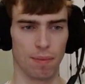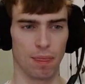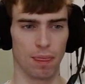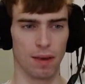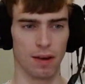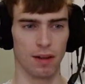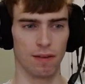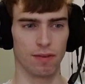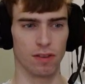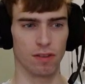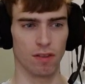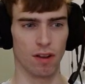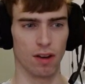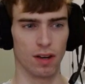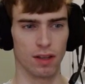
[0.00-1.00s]
And if it's
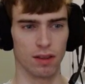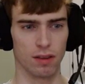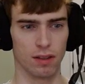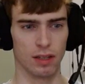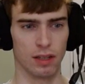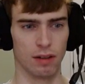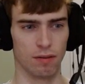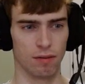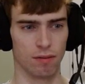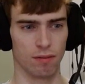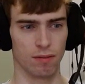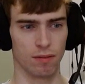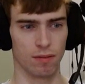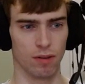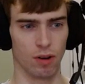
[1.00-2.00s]
not, then
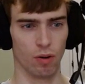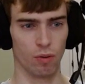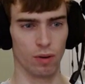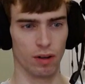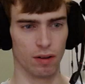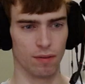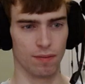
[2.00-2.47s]
oh well.